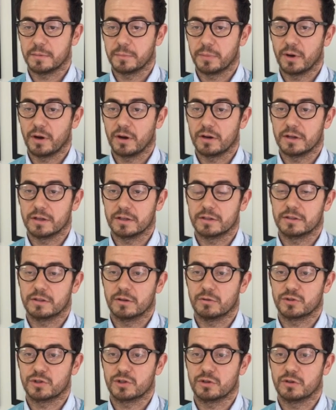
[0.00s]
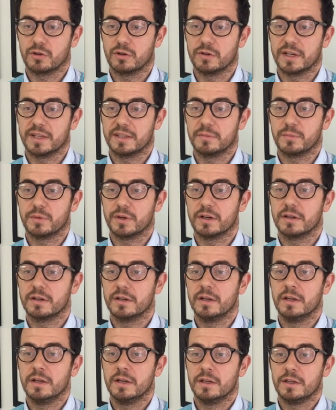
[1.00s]
part in Culture Crawl Edinburgh,
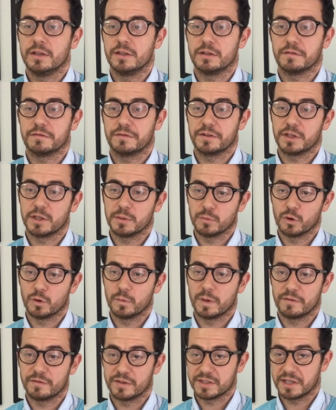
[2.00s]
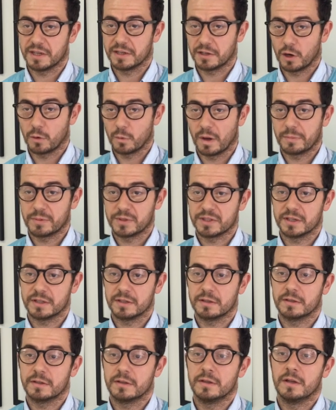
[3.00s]
you can find out more by visiting our website
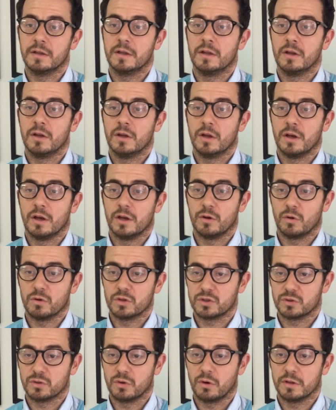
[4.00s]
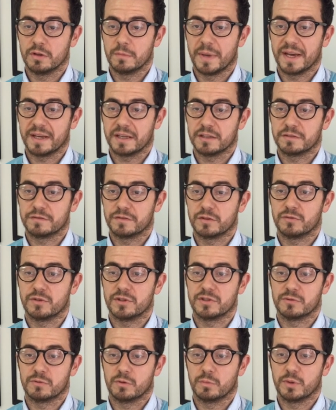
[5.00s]
and also all the Maggie's
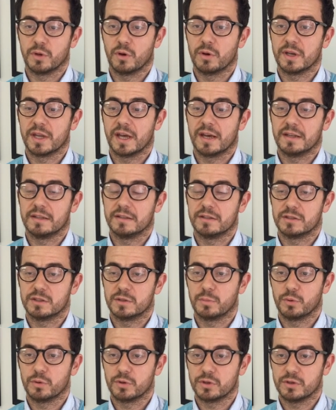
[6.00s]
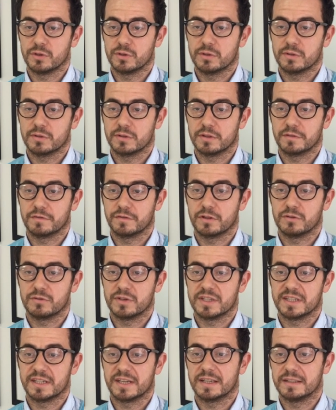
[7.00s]
fundraisers will be on hand to support you with your
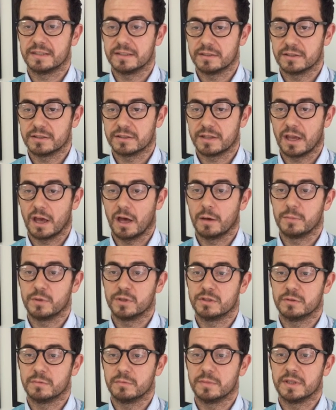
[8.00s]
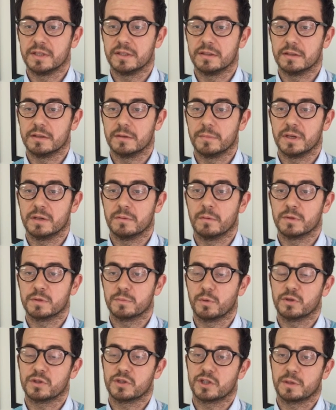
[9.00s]
fundraising ideas to help you to meet the minimum
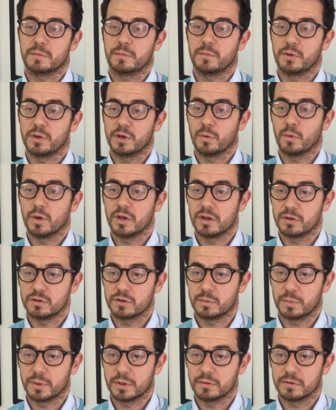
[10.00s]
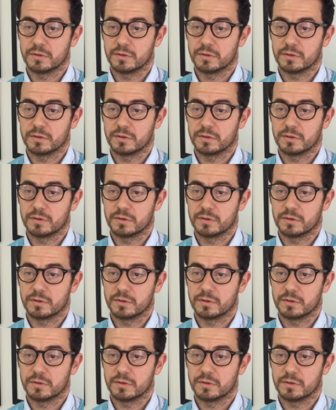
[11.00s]
sponsorship amount of £100.